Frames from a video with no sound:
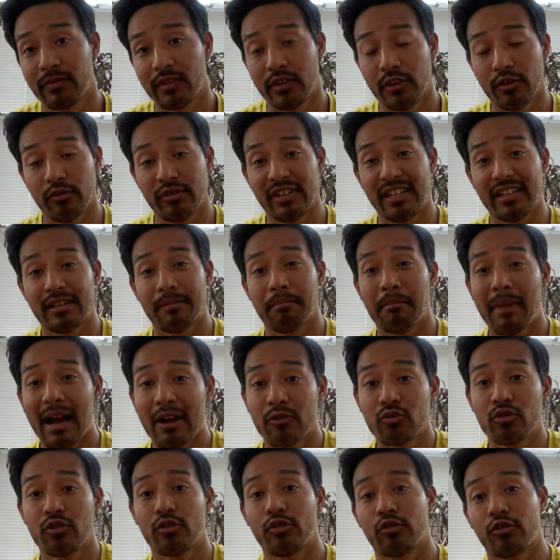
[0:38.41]
You'll need a
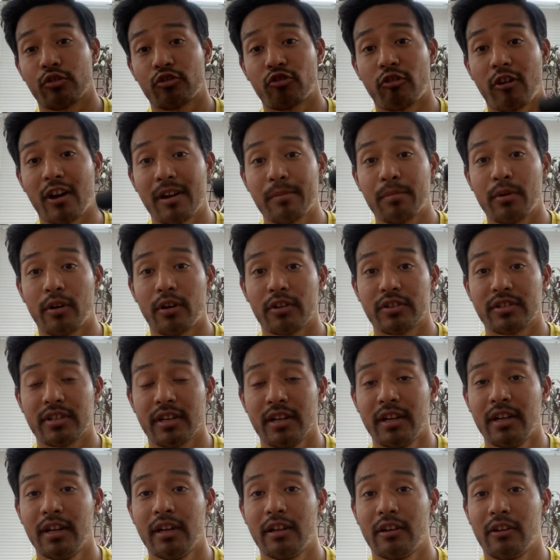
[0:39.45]
mount or a tripod
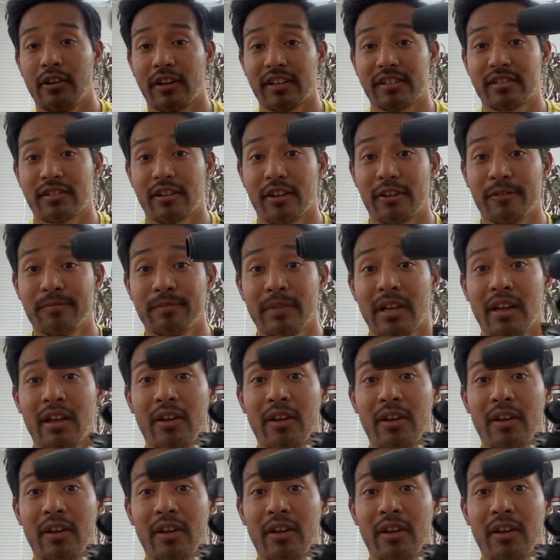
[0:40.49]
like so,